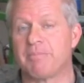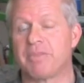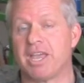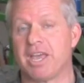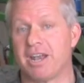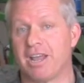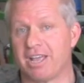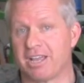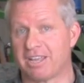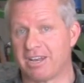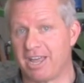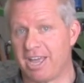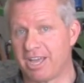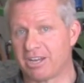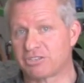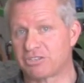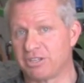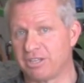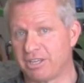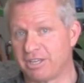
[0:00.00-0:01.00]
and I can
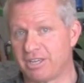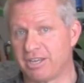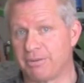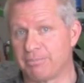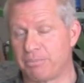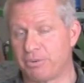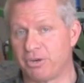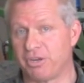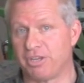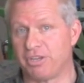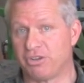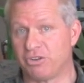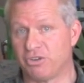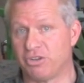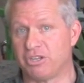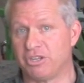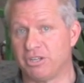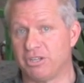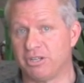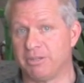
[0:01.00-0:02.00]
actually get a pretty
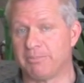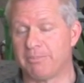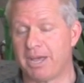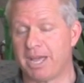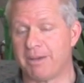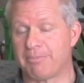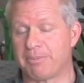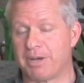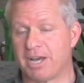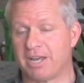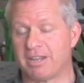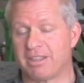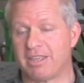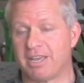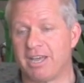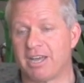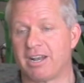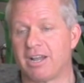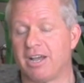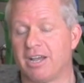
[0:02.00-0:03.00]
good yield map out of
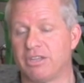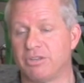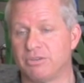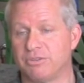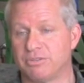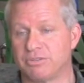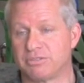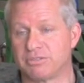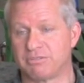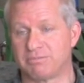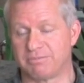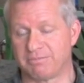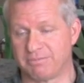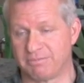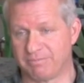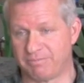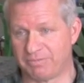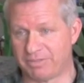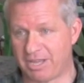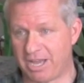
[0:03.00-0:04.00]
that. I use
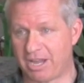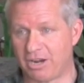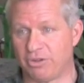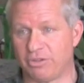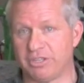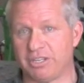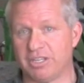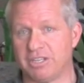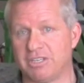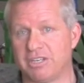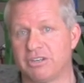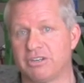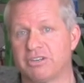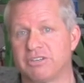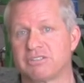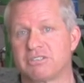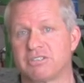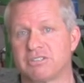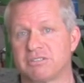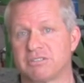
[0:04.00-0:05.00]
not only
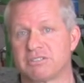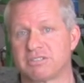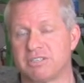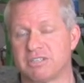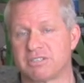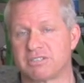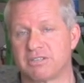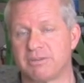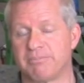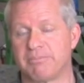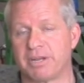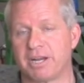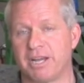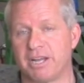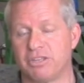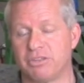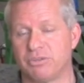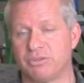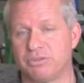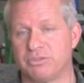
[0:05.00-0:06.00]
Deere system, but I
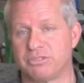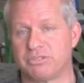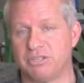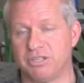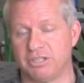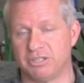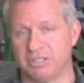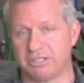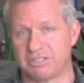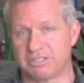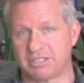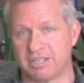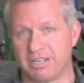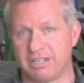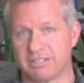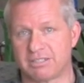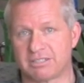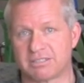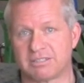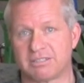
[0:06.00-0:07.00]
use
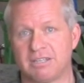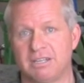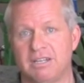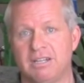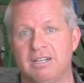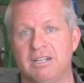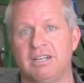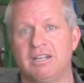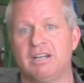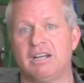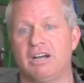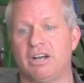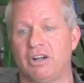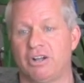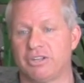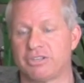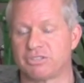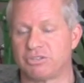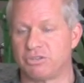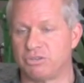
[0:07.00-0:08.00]
YieldSense. I
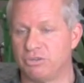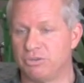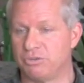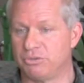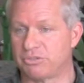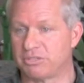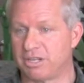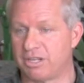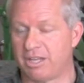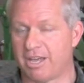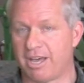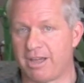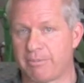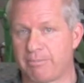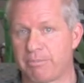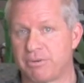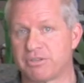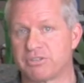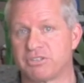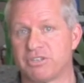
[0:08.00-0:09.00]
also use a lot
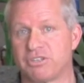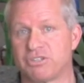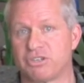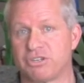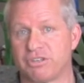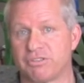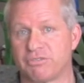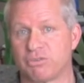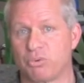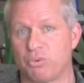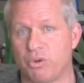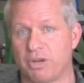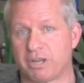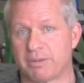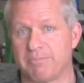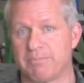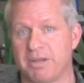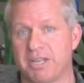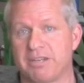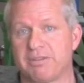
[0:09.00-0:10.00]
of precision
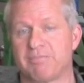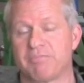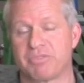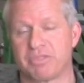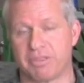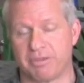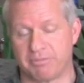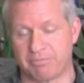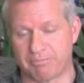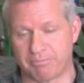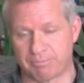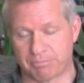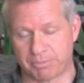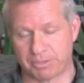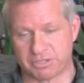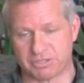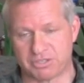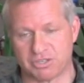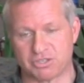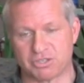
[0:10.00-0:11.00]
equipment, the
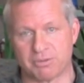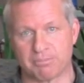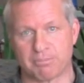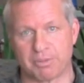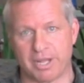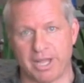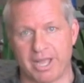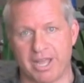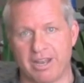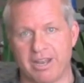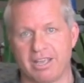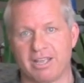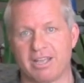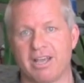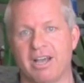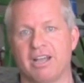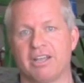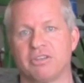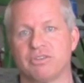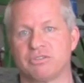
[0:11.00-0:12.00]
Precision Planting.
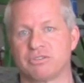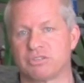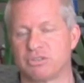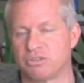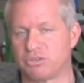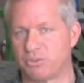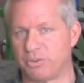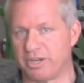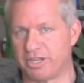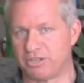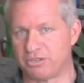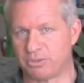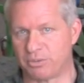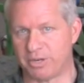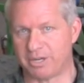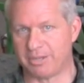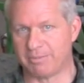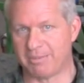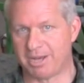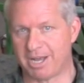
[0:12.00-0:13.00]
I use the
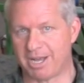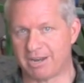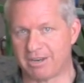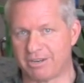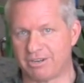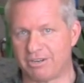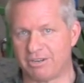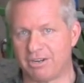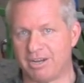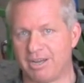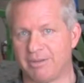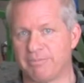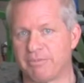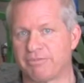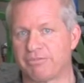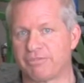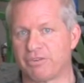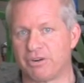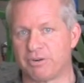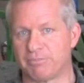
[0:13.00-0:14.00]
2020 monitor. I'm a
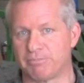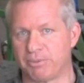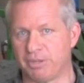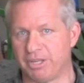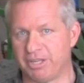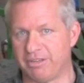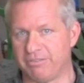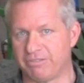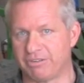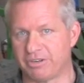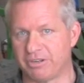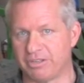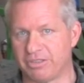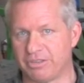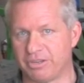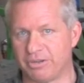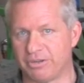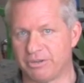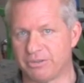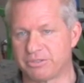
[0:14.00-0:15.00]
firm believer in
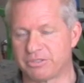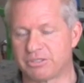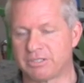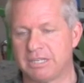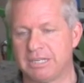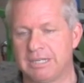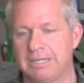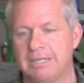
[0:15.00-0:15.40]
those.